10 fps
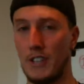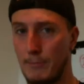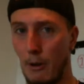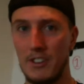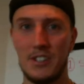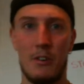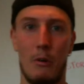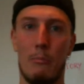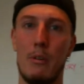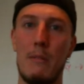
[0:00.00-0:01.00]
or sponsor
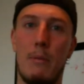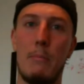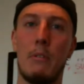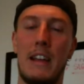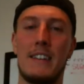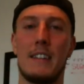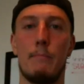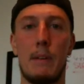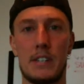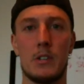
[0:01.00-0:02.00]
or bring people into the
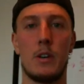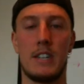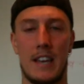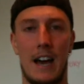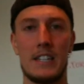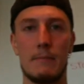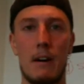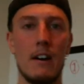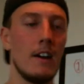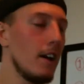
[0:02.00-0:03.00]
business or as a
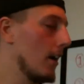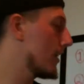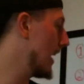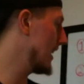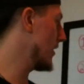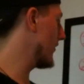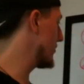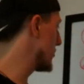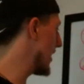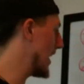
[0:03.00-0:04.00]
customer. Okay, I don't
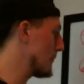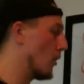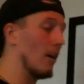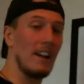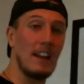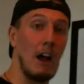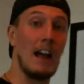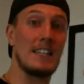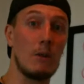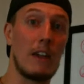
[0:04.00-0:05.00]
have to do that anymore.
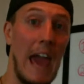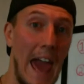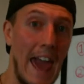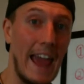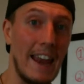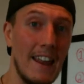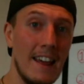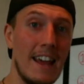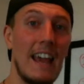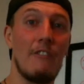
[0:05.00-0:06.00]
I still can
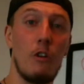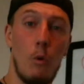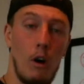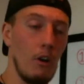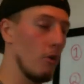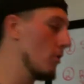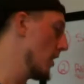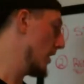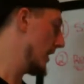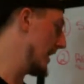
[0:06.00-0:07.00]
if you want to,
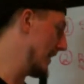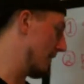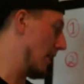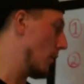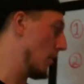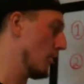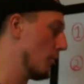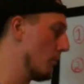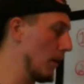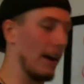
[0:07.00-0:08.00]
and if I want
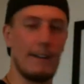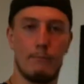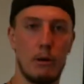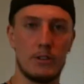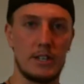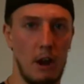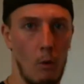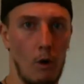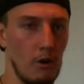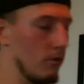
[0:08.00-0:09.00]
to, but I personally
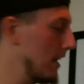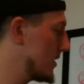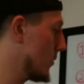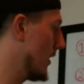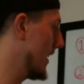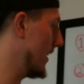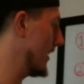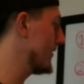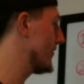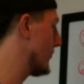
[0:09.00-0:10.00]
don't want to. That's why
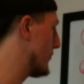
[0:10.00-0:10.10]
I